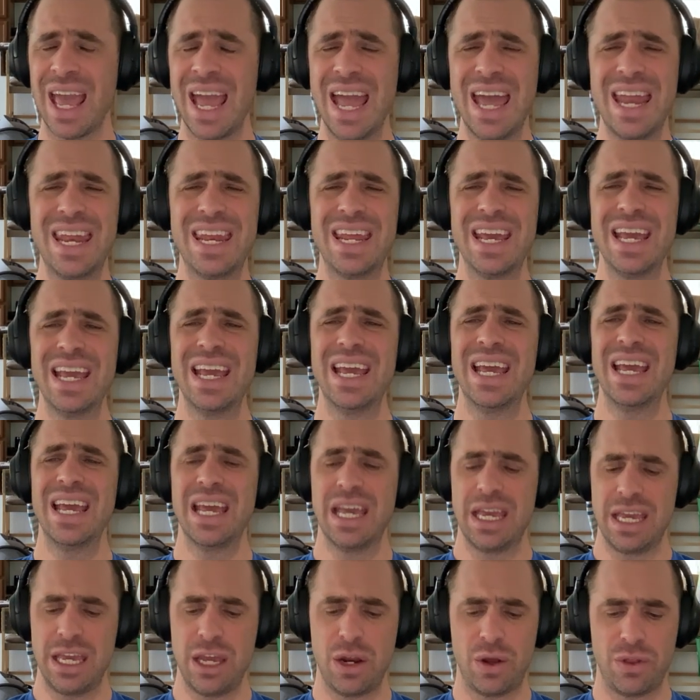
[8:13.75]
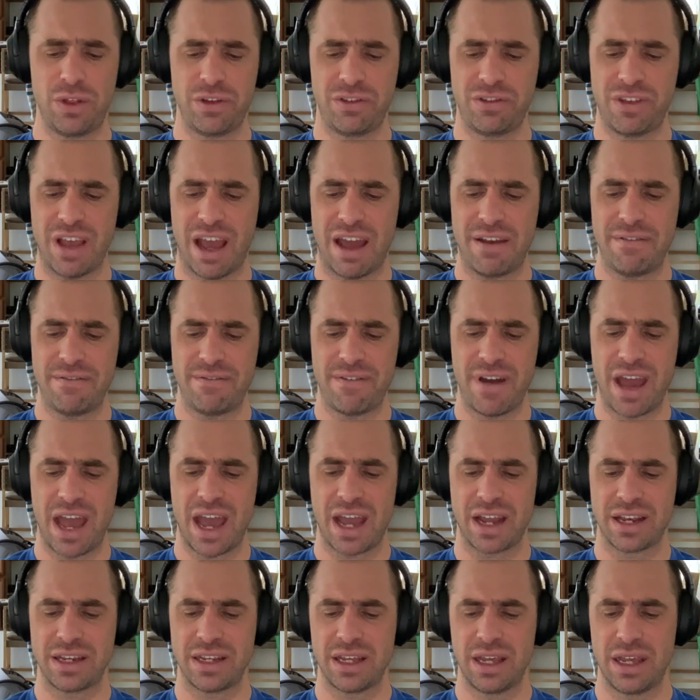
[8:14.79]
And, you know, the sad
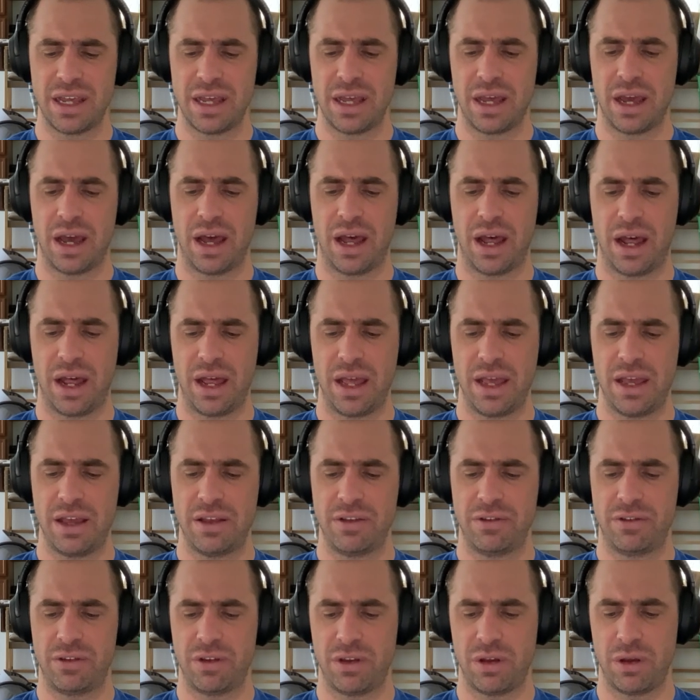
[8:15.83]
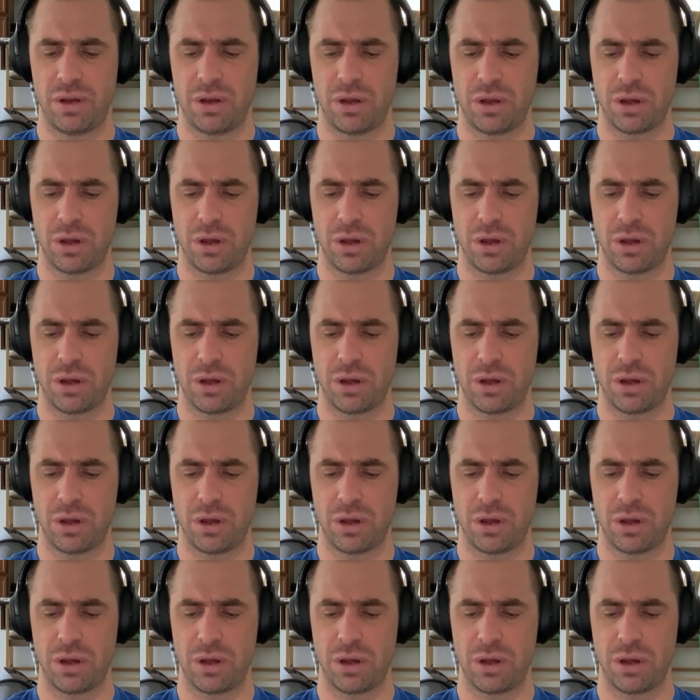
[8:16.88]
fact uh, is